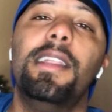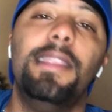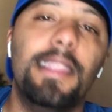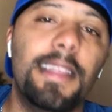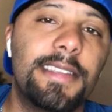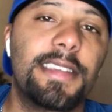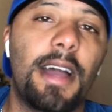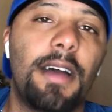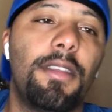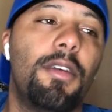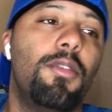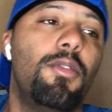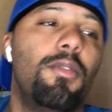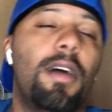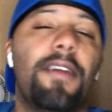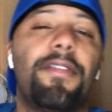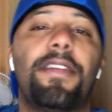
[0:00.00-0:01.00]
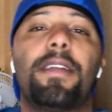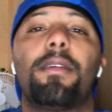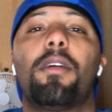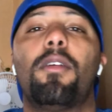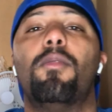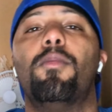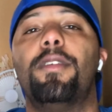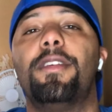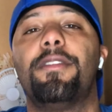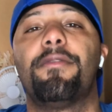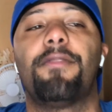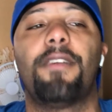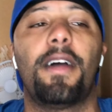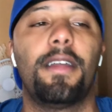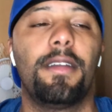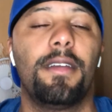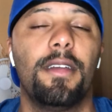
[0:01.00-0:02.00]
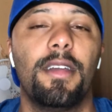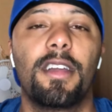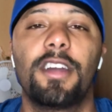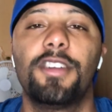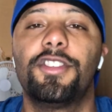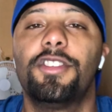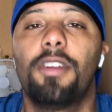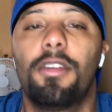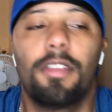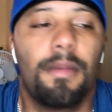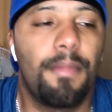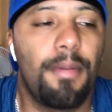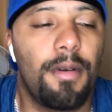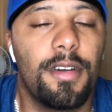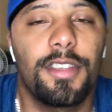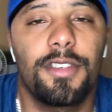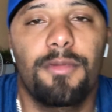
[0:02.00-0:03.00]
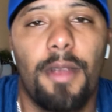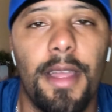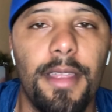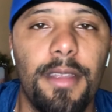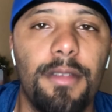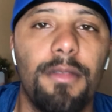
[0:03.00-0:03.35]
Let y'all know who I think going to win the fight because you know your boy is right.